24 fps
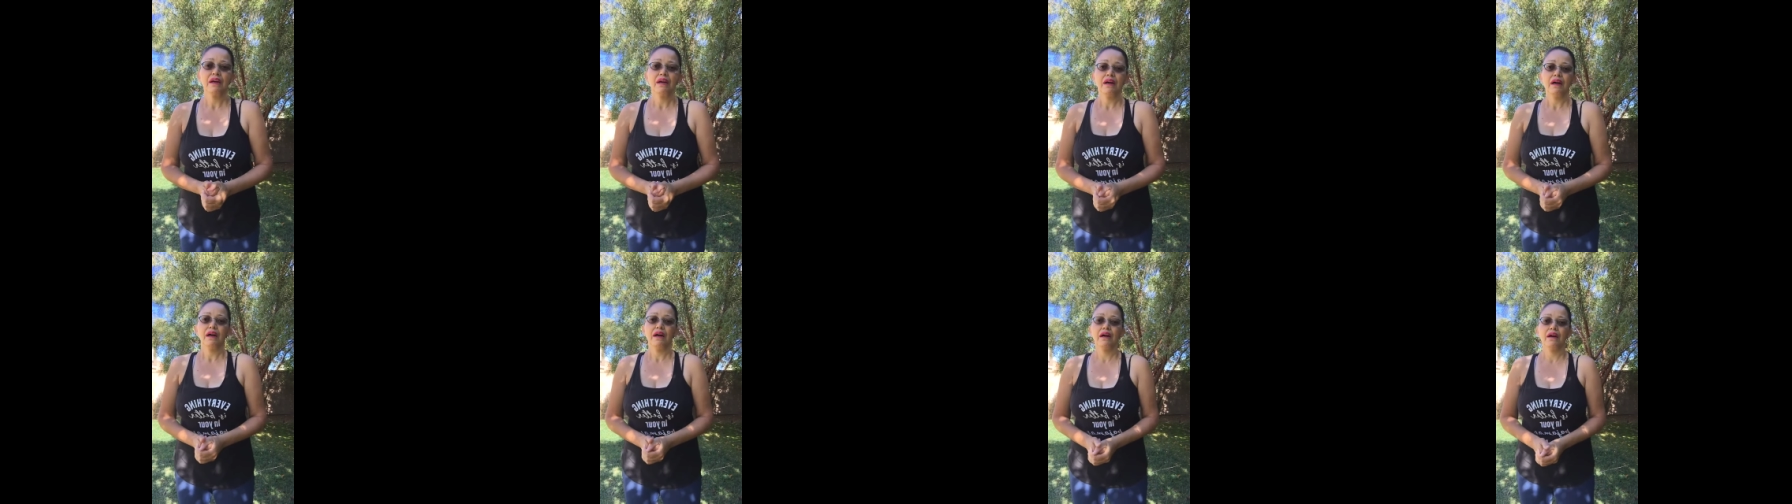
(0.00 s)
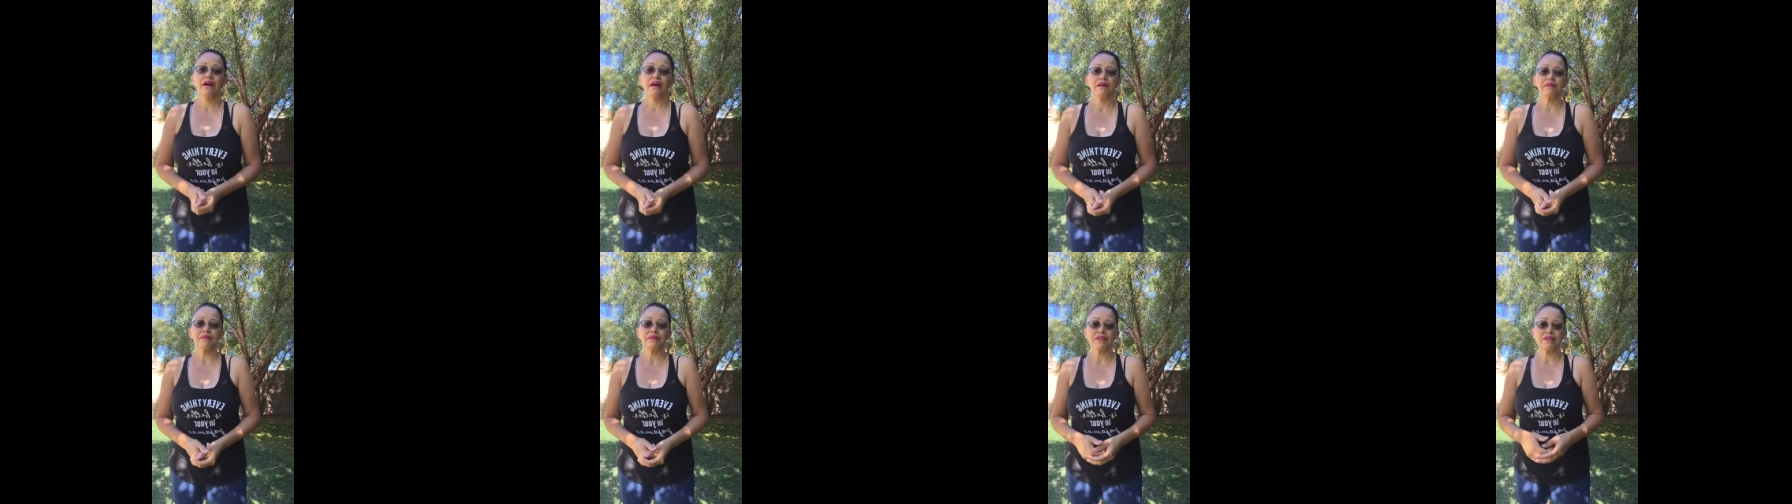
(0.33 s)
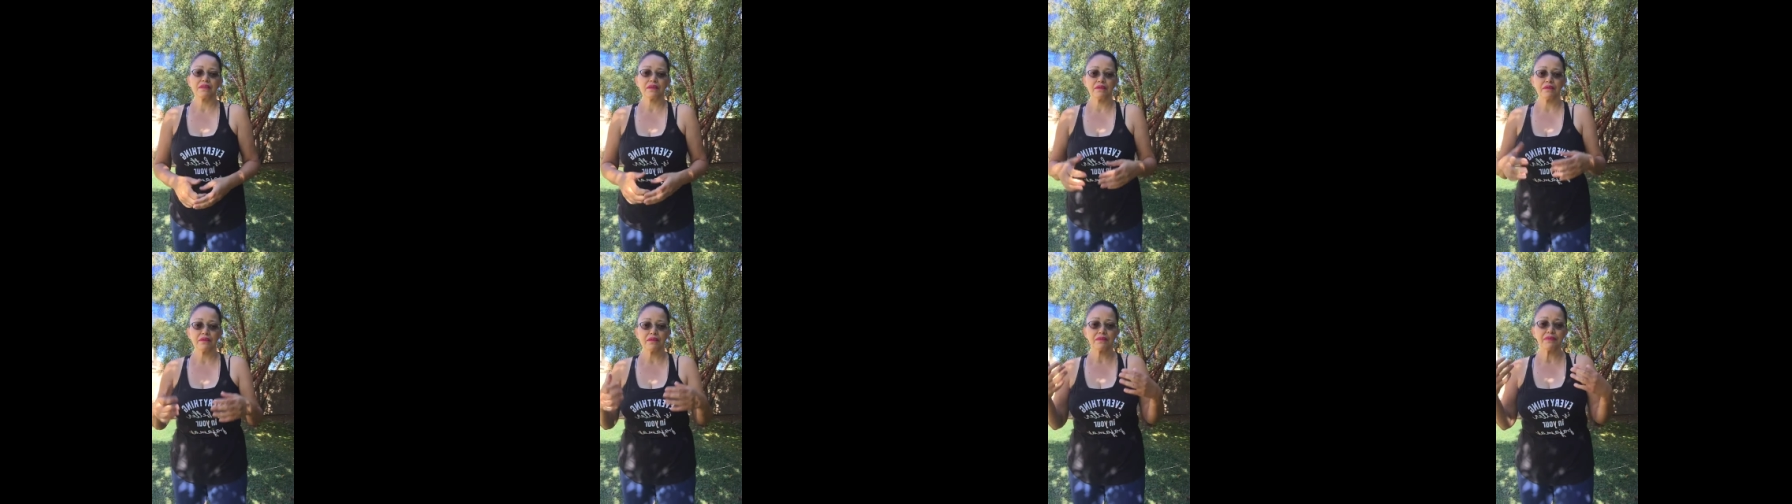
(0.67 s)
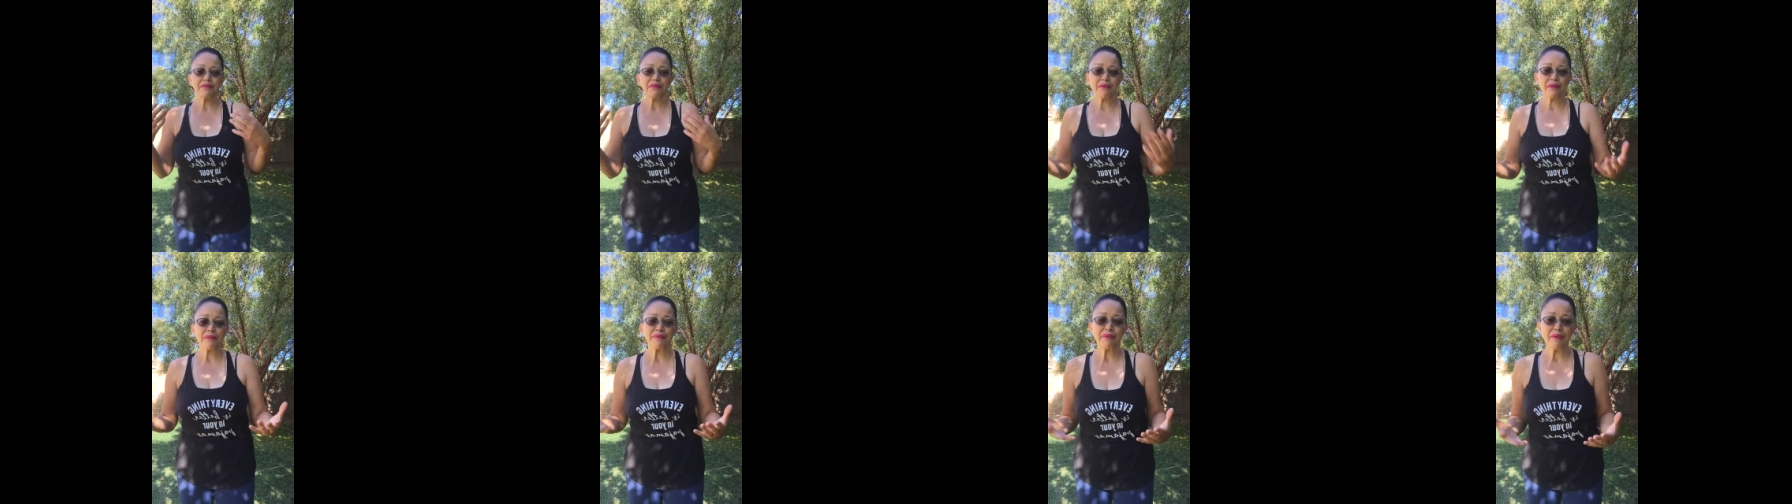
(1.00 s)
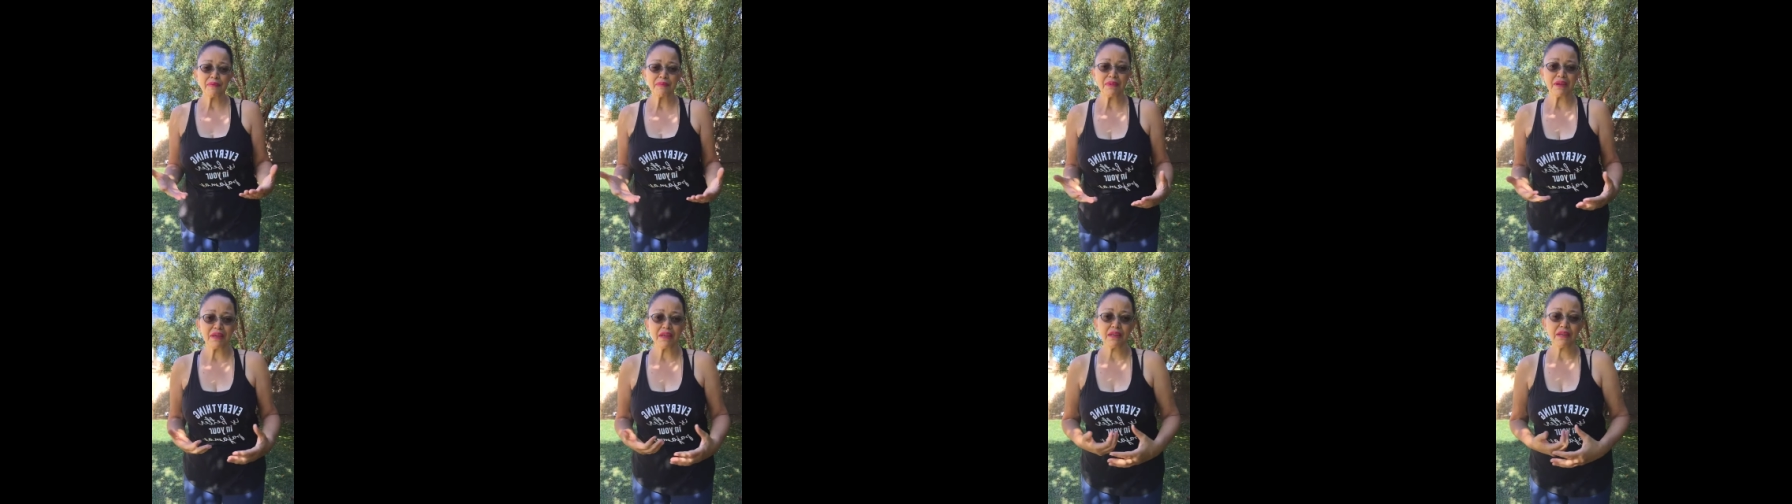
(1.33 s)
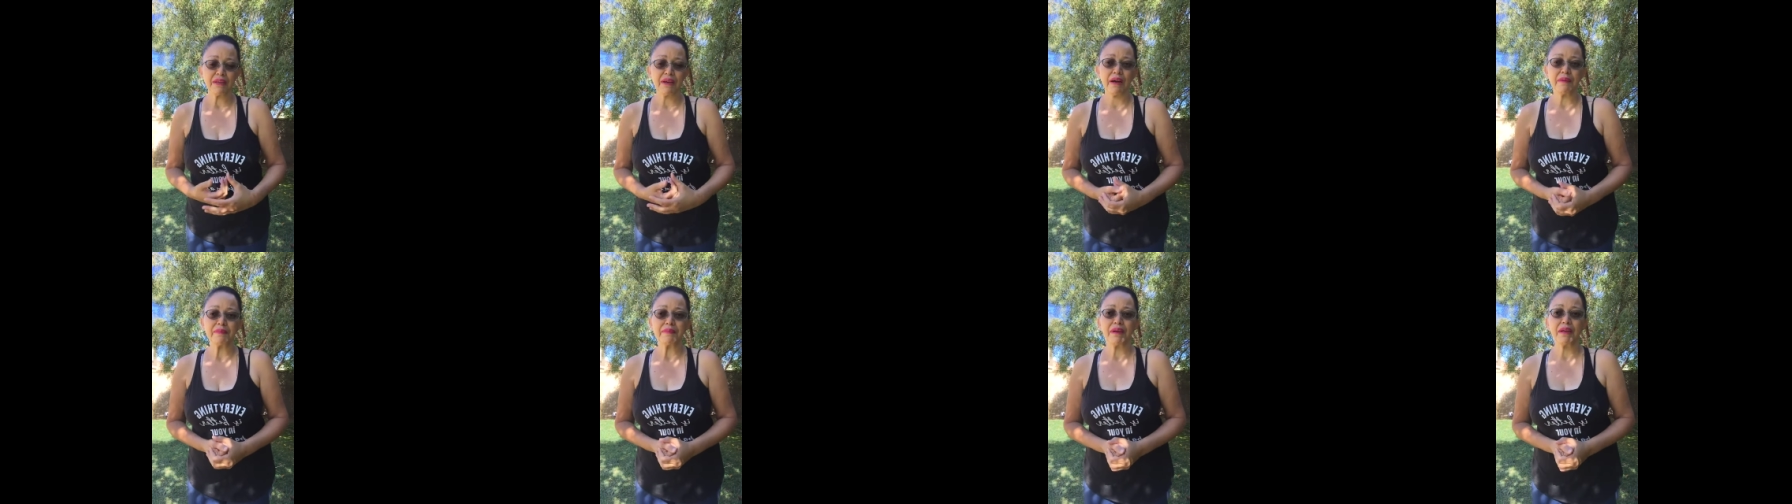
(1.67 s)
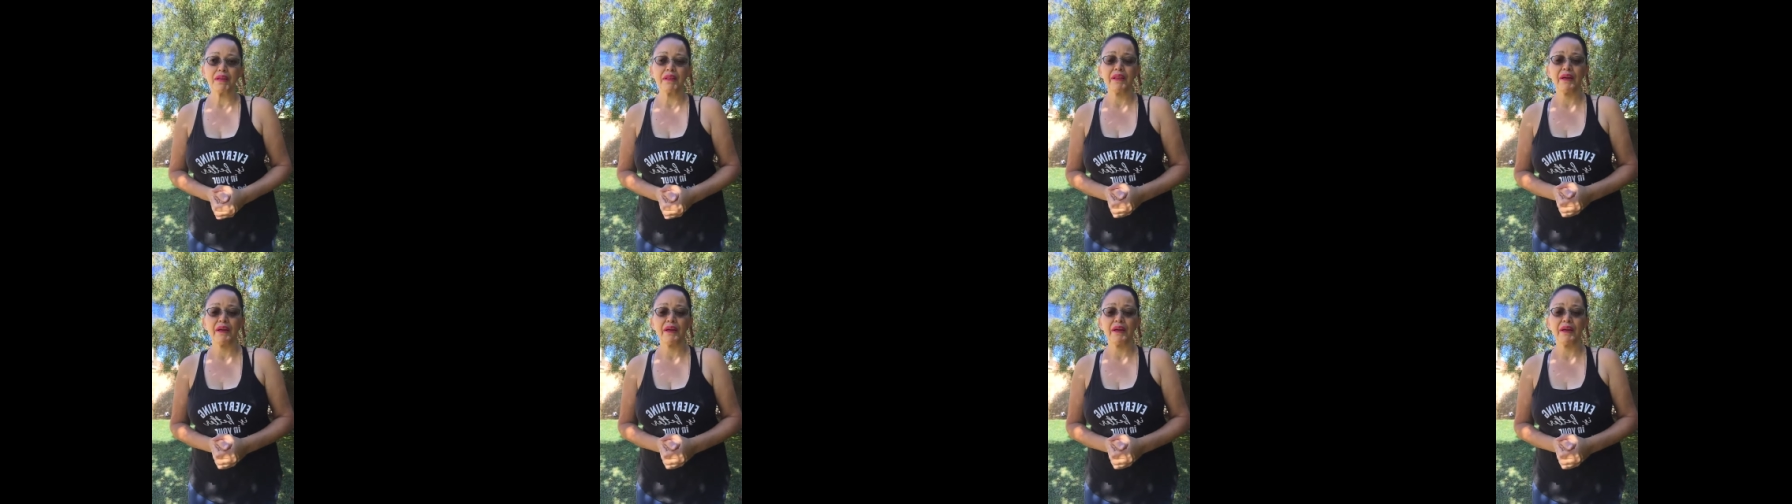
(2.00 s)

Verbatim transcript: Um, you know, for me, um,